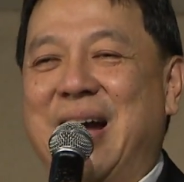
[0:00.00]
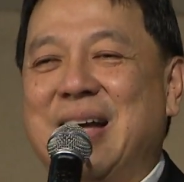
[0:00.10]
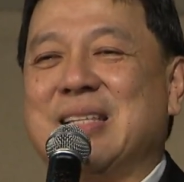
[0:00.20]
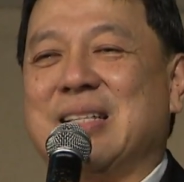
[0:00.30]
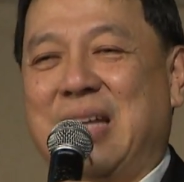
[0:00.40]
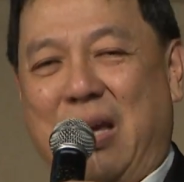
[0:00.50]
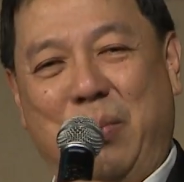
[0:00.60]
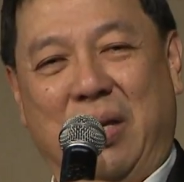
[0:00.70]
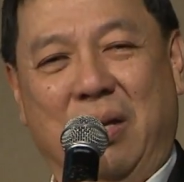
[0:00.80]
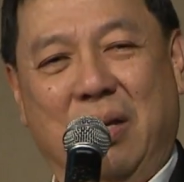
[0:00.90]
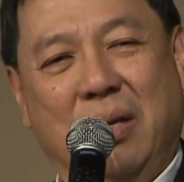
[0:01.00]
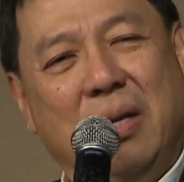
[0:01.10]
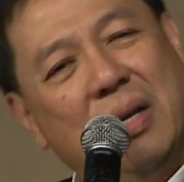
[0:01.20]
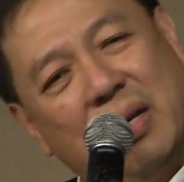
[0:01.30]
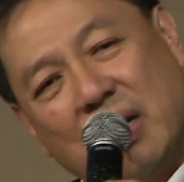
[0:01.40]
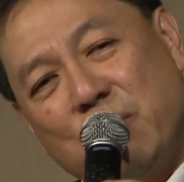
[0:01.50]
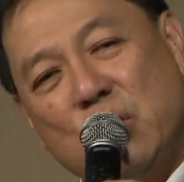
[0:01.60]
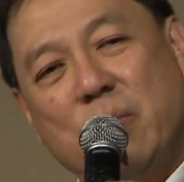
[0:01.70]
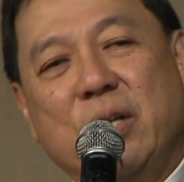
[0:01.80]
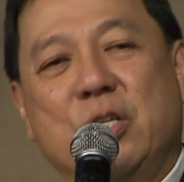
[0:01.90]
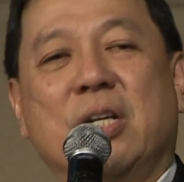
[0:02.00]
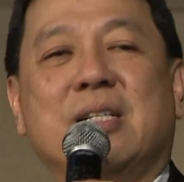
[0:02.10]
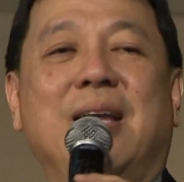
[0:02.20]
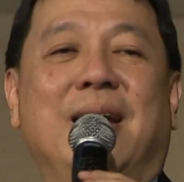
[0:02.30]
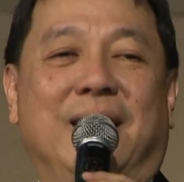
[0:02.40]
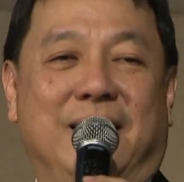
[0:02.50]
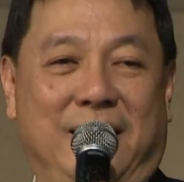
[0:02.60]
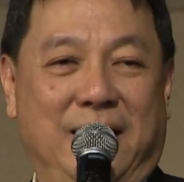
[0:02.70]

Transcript: ask Tammy, come to my church, la.